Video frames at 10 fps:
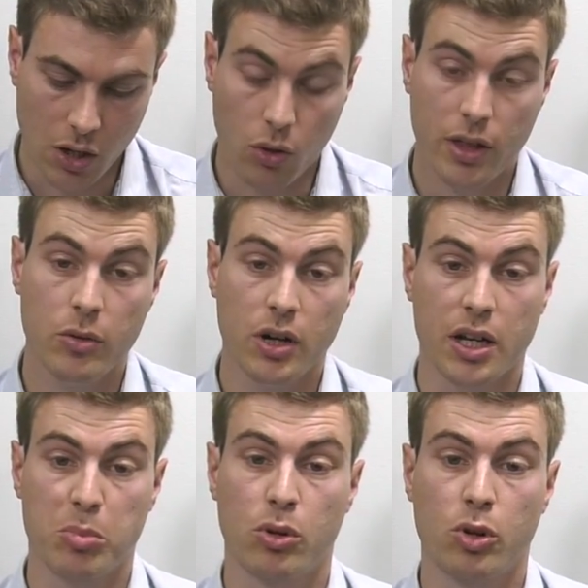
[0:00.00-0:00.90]
Although
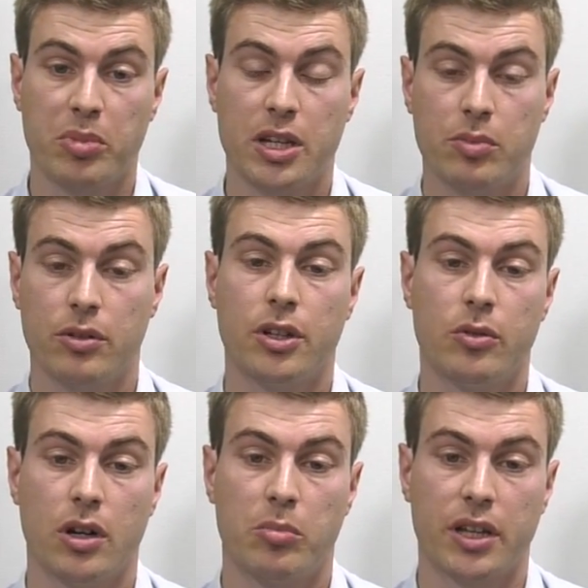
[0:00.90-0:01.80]
I applaud people
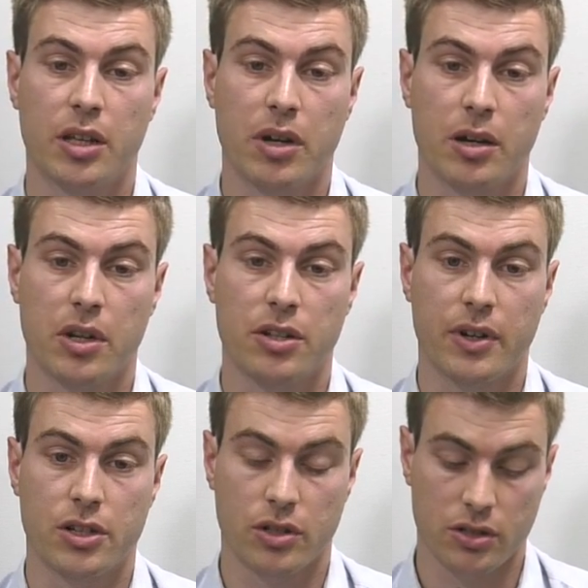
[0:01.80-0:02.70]
who are bringing back
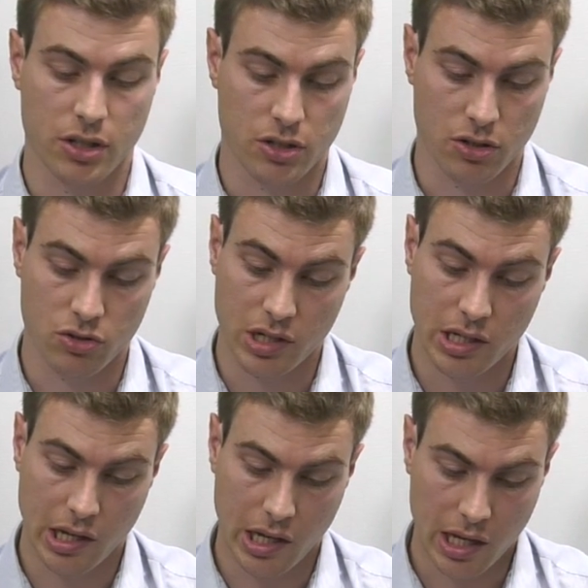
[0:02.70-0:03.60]
manufacturing to this country.
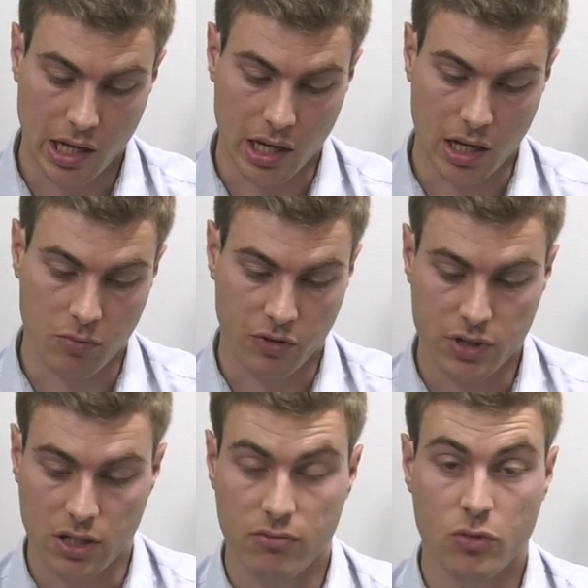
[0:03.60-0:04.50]
We've
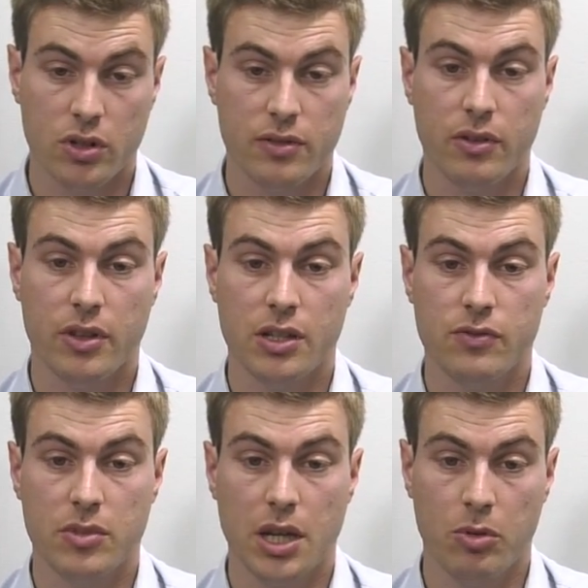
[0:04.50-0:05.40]
seen quite a few things
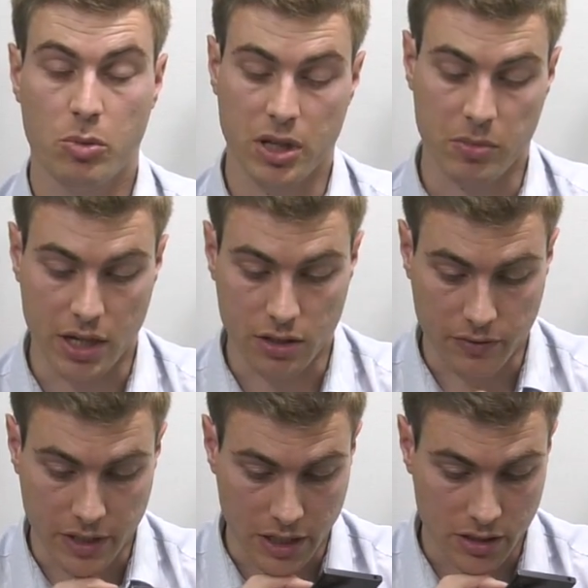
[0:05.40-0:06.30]
from Dapple being made
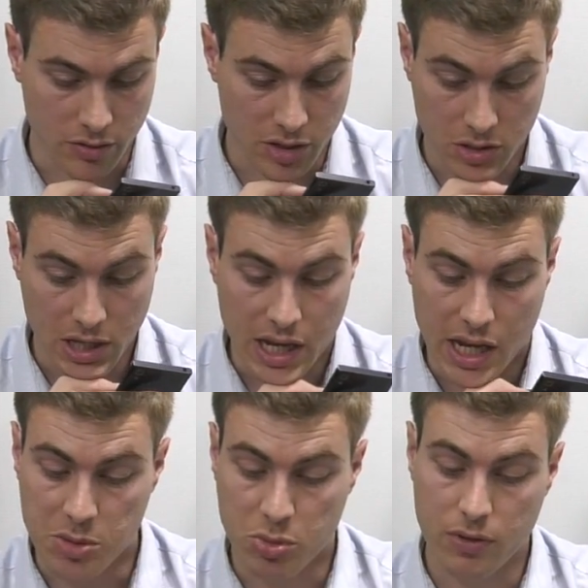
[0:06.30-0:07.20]
over here, so it's
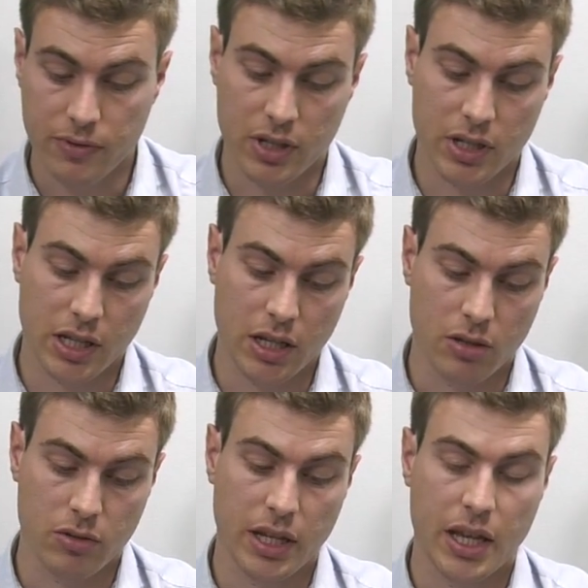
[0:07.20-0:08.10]
proof that, you
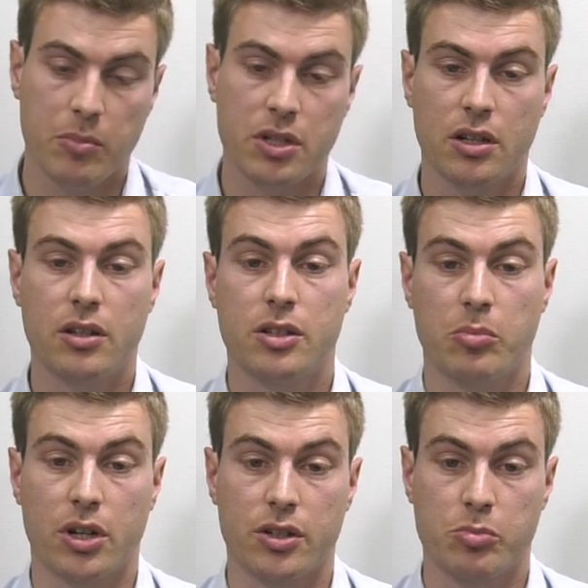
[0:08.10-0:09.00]
know, it can be done at a
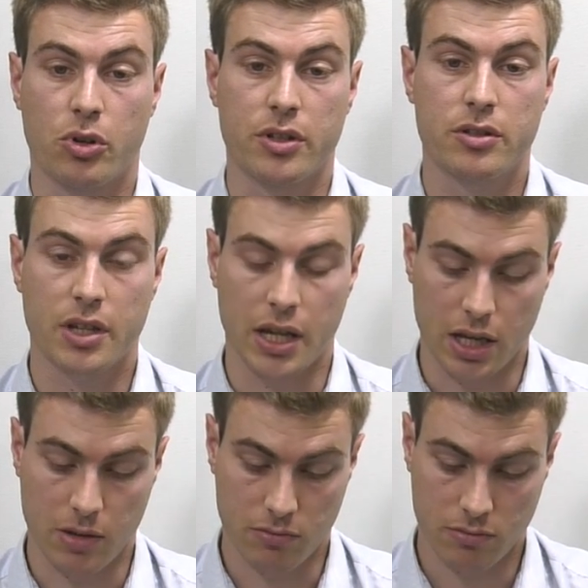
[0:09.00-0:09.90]
price point.
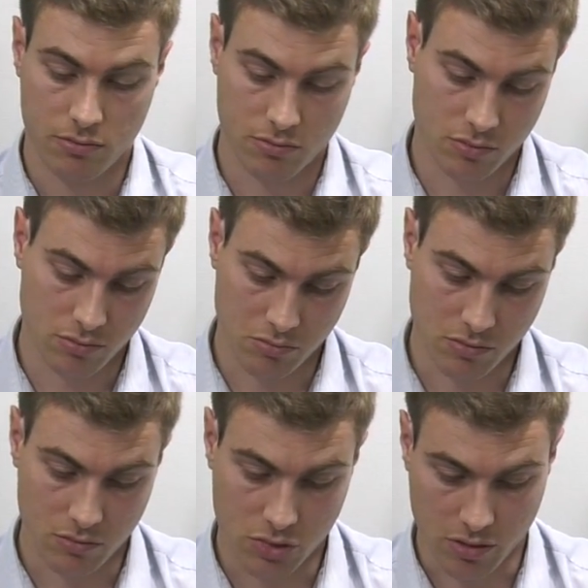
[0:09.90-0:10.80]

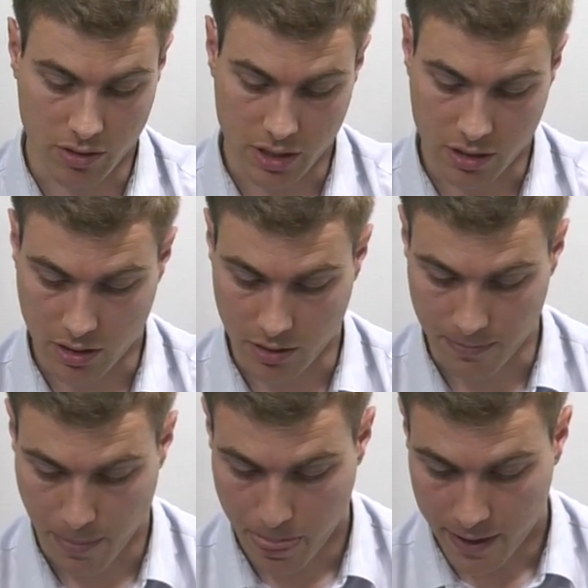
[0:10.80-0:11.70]
So there you go.
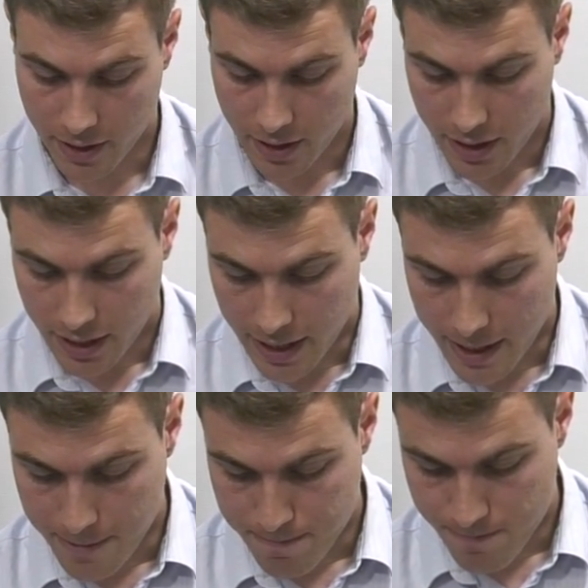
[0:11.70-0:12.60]

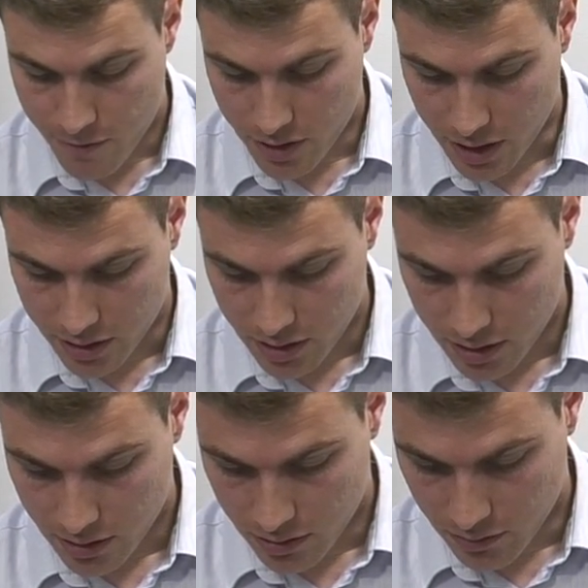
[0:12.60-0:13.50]
Right.
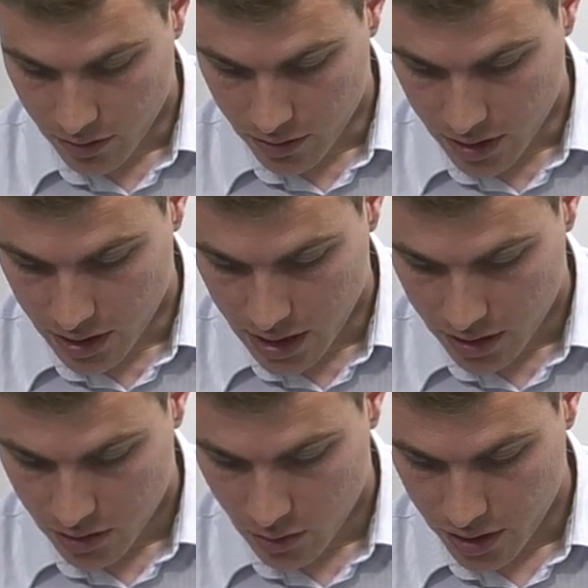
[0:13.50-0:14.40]
We've got the
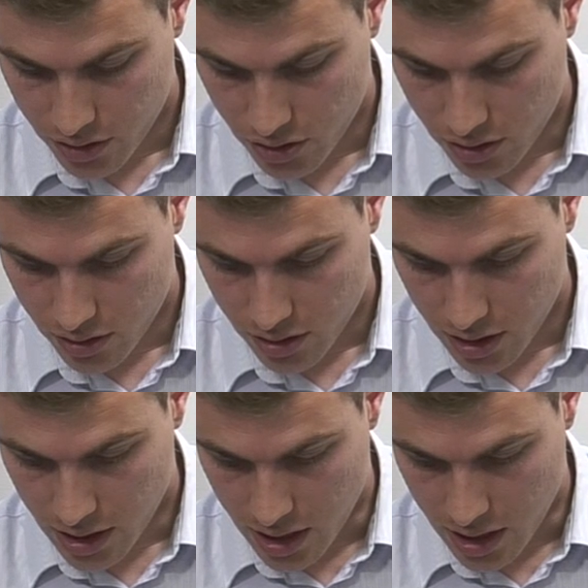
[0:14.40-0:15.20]
next question